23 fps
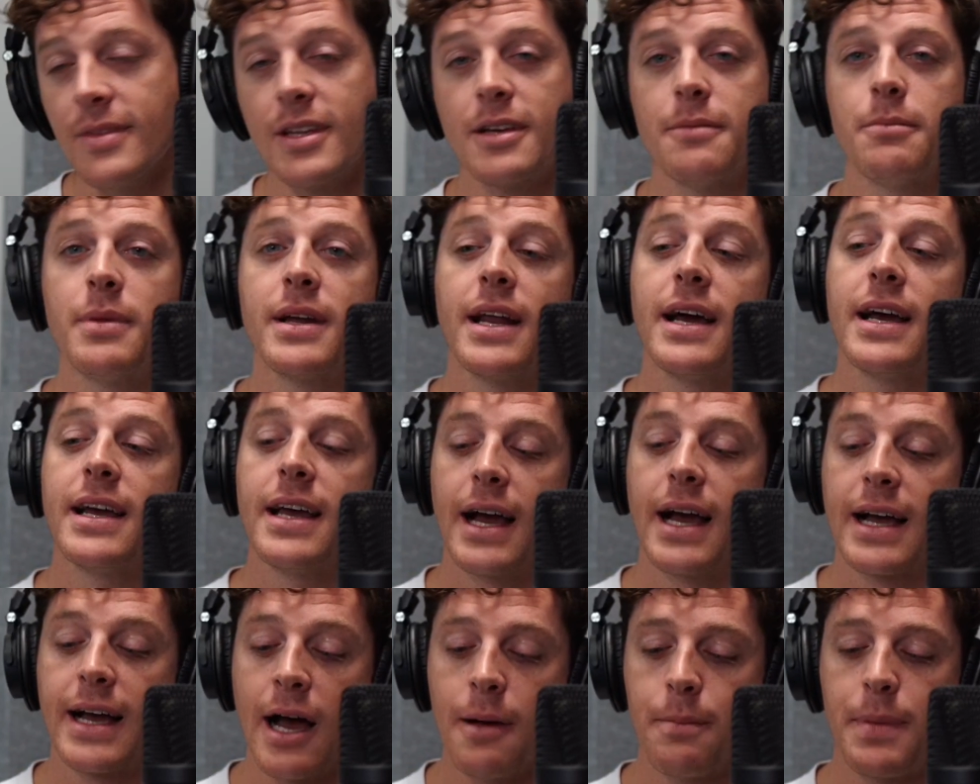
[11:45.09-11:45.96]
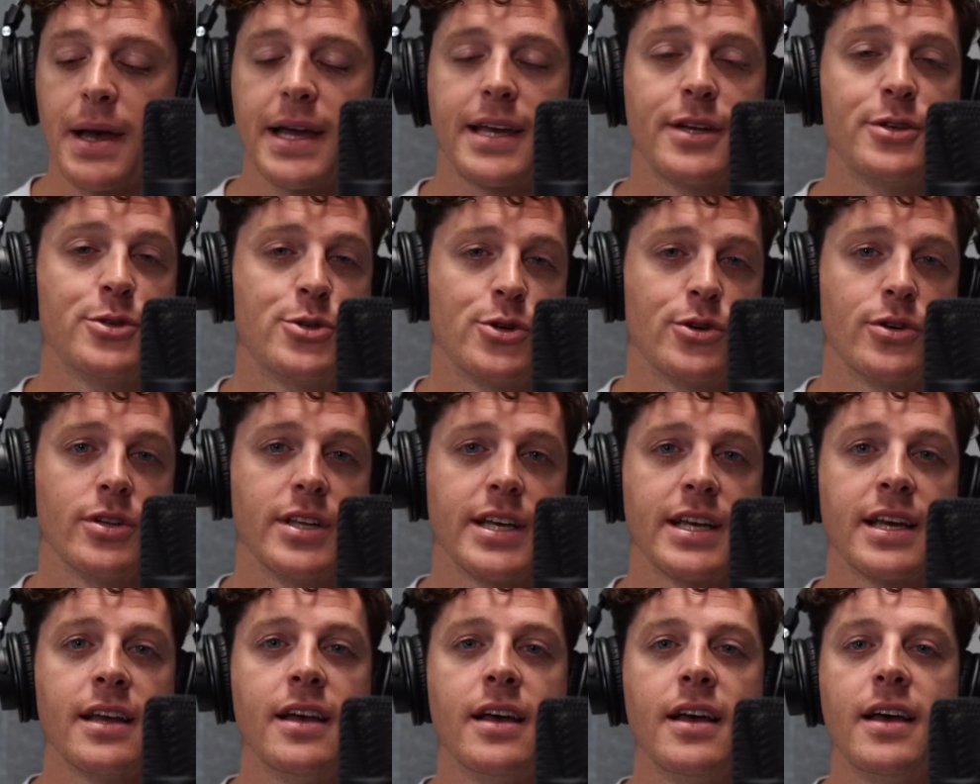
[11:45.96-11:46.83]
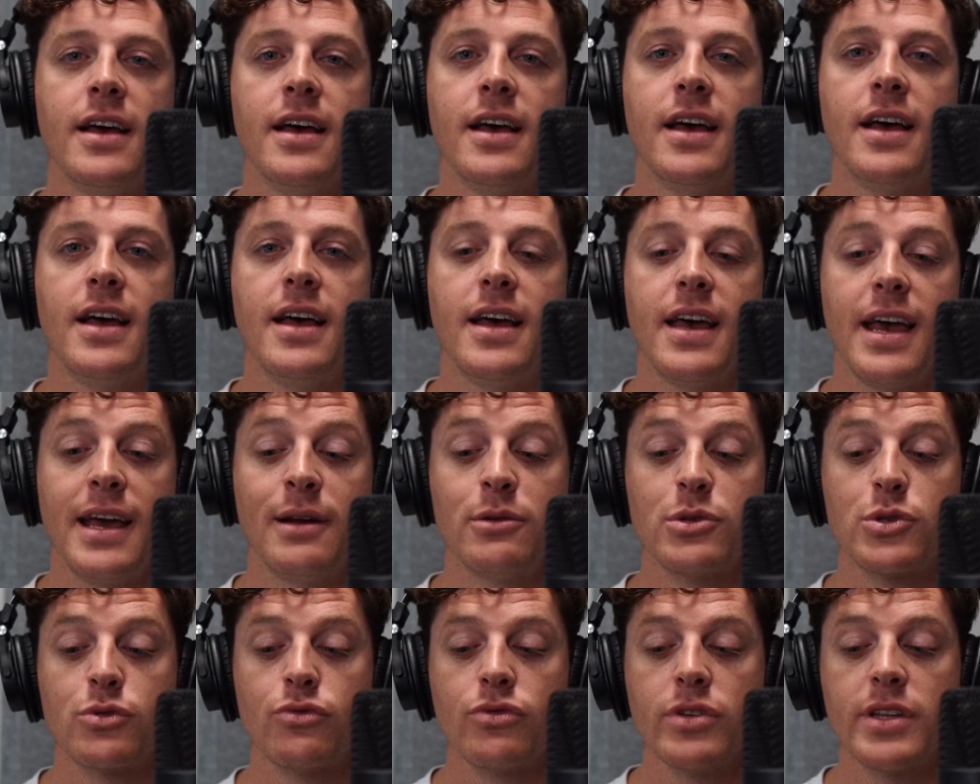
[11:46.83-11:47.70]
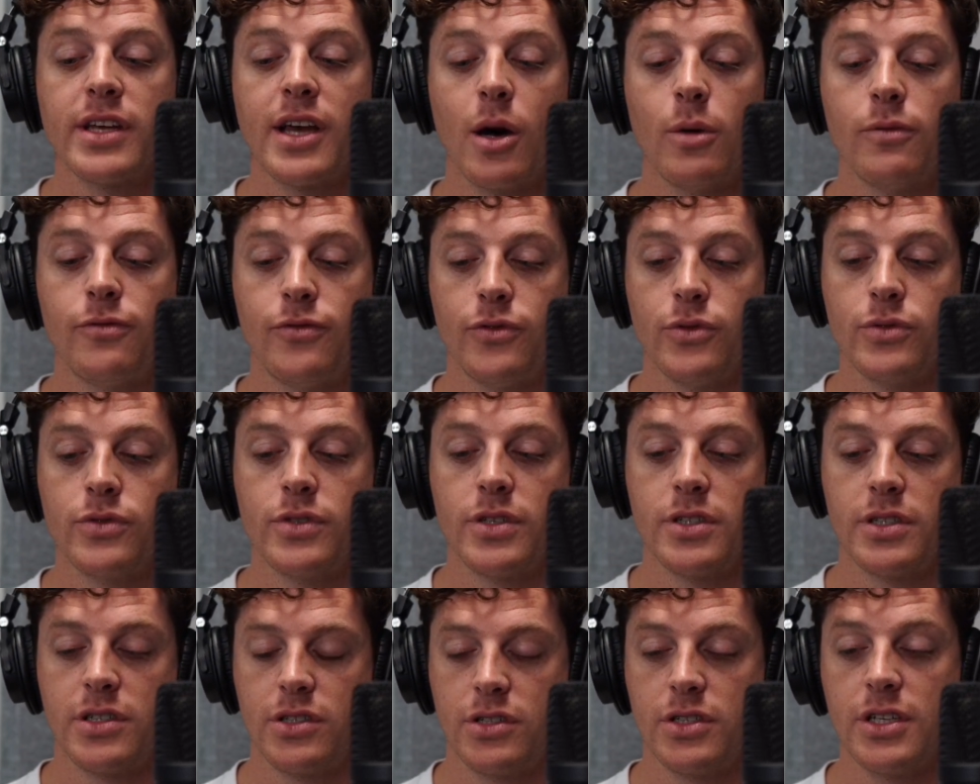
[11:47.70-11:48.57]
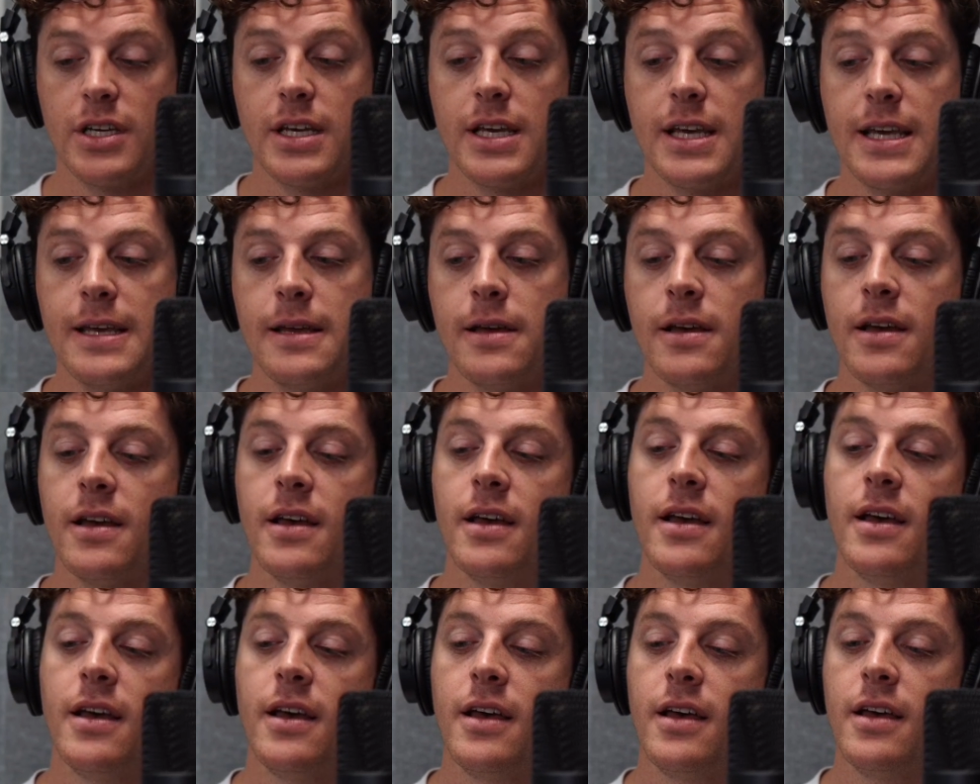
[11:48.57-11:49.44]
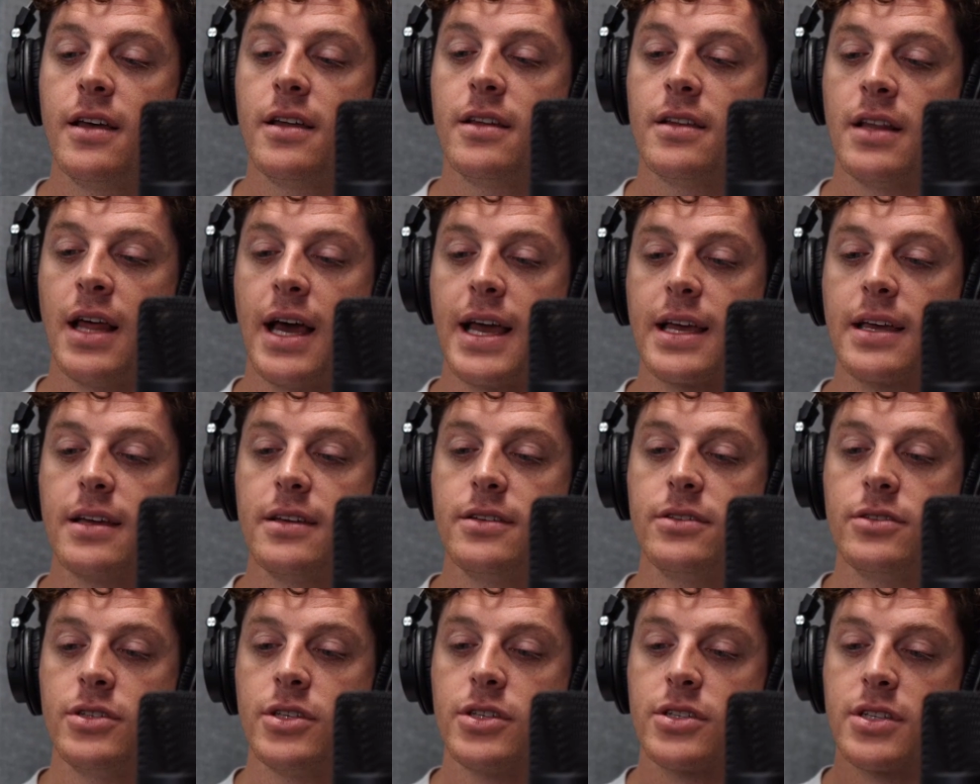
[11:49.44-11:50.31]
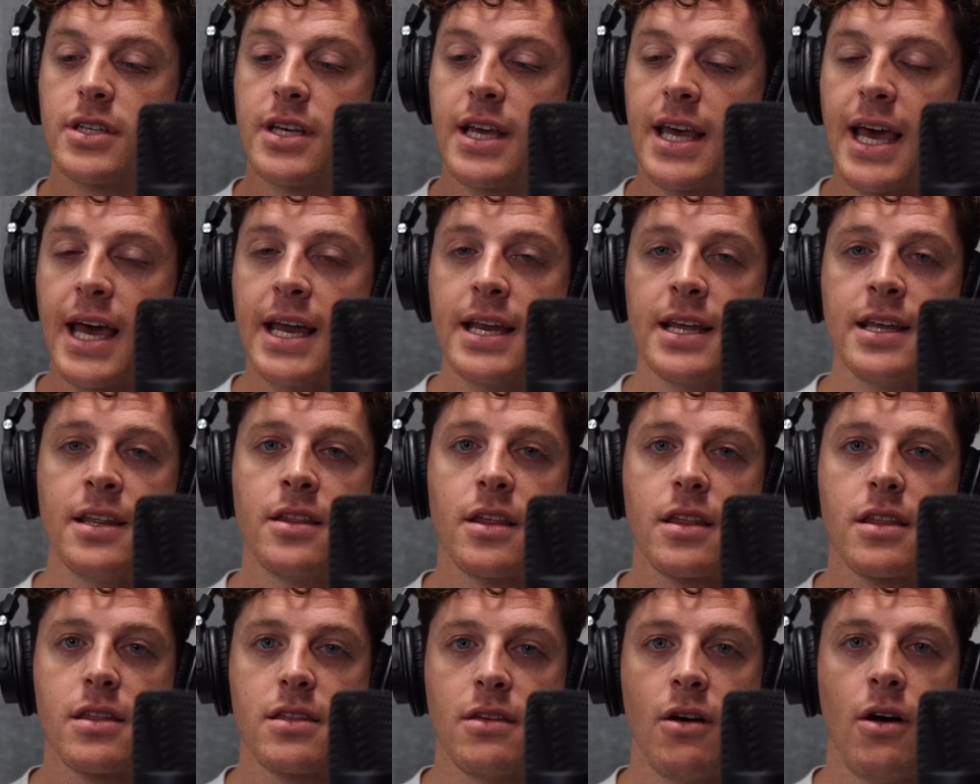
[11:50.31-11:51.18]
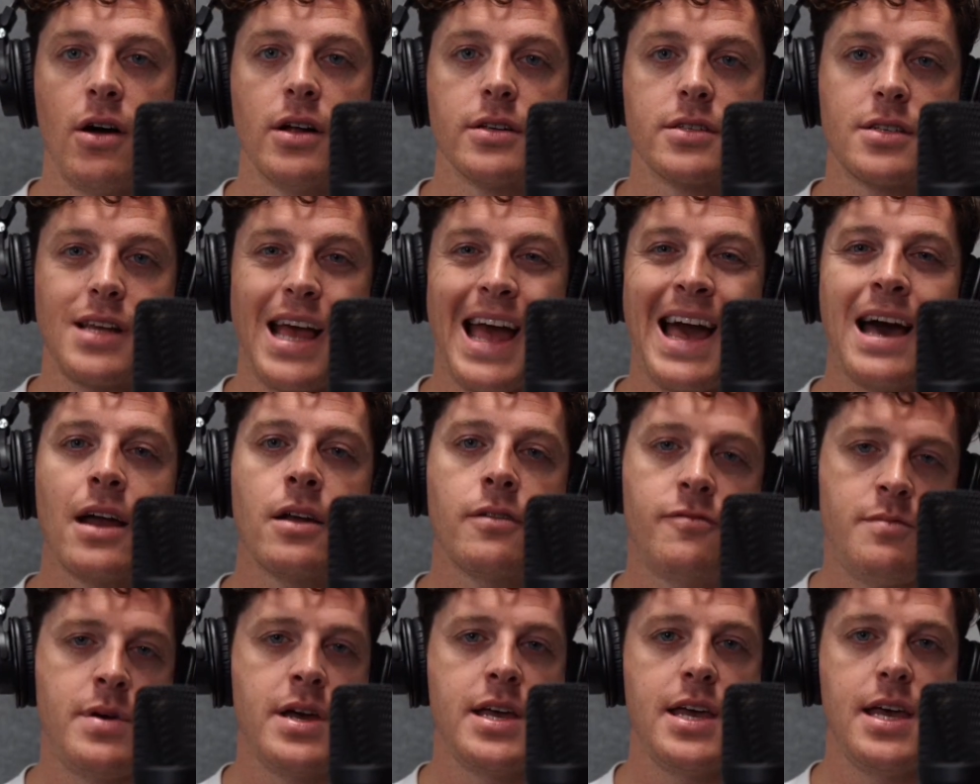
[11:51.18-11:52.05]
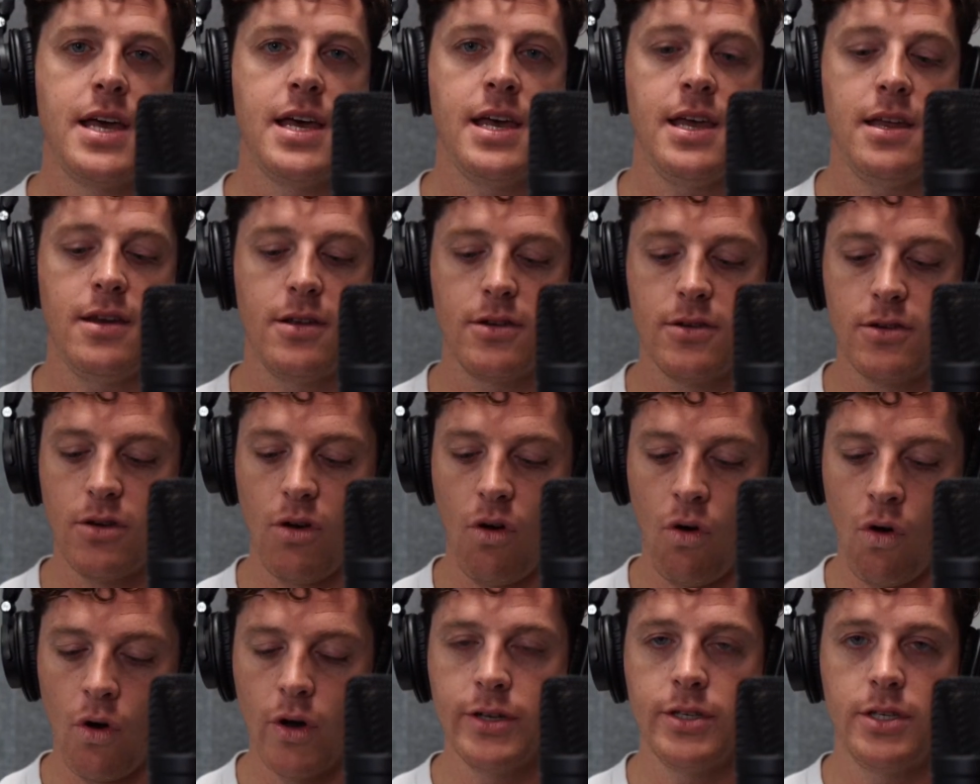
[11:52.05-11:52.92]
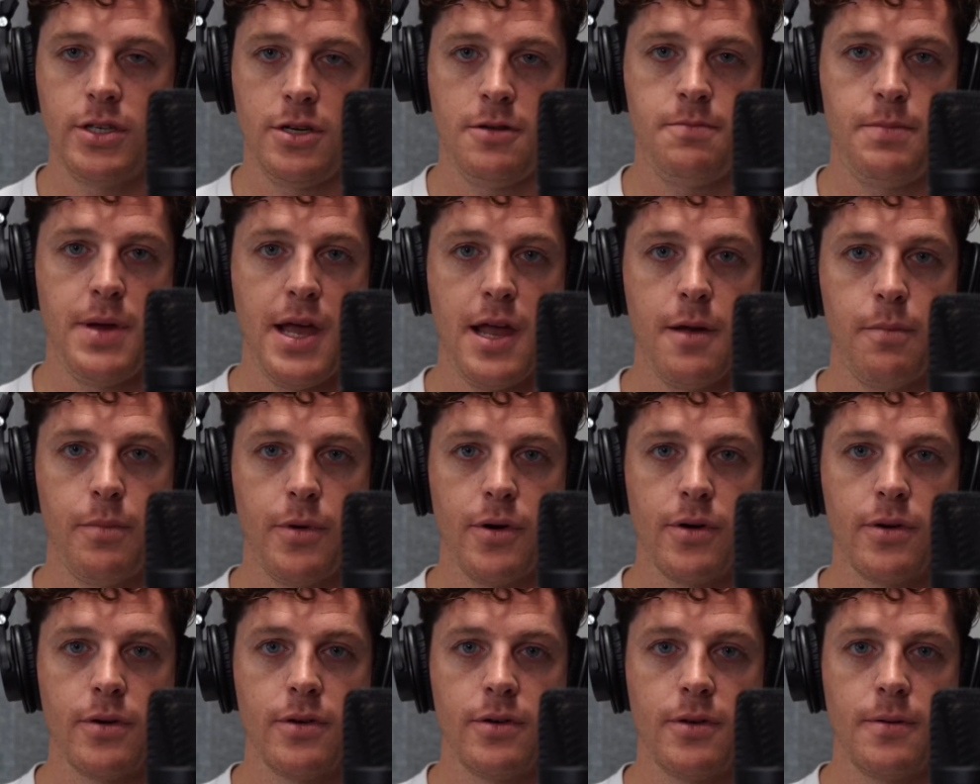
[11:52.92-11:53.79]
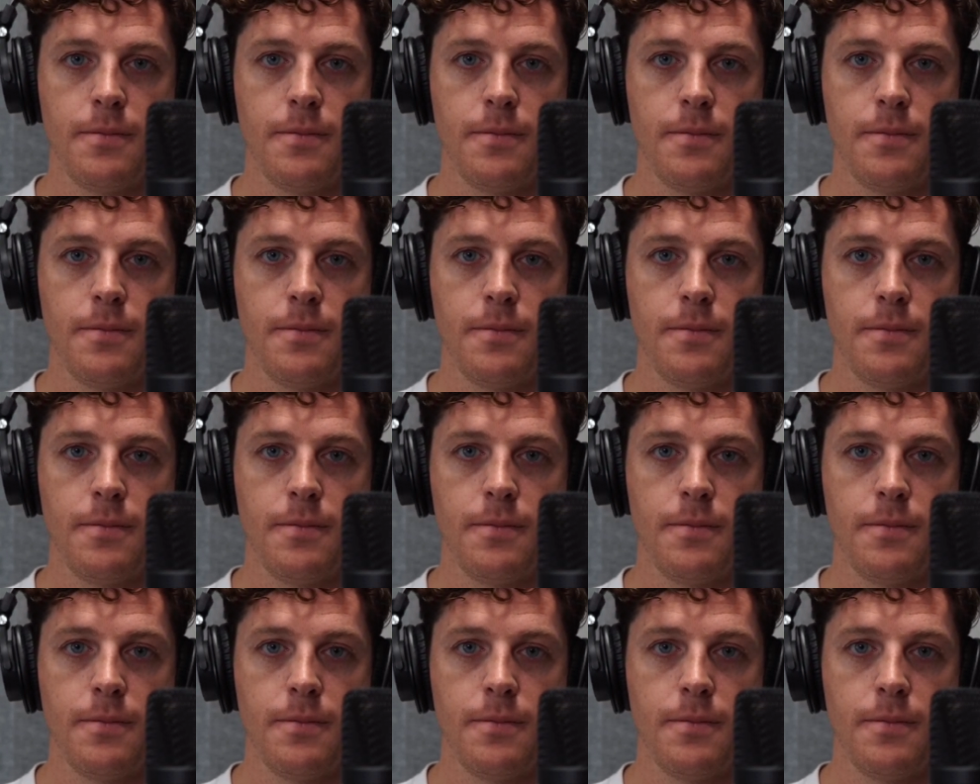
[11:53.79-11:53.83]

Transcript: but I got back in journaling, and it was really helpful to see, like, just getting the thoughts out of my head onto paper